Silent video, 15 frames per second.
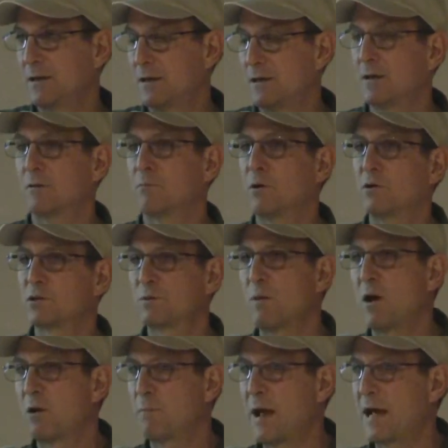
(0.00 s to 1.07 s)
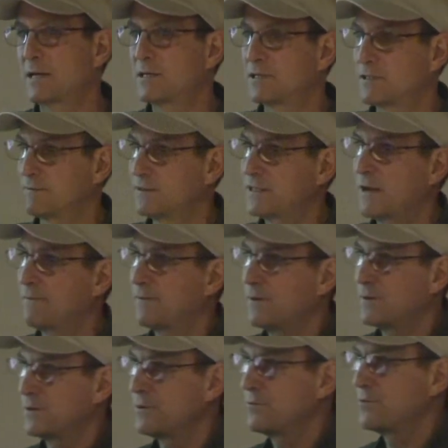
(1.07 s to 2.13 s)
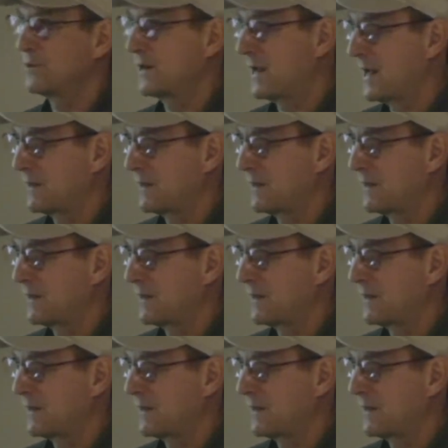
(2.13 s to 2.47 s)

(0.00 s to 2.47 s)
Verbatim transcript: you know both small batches of stuff you're doing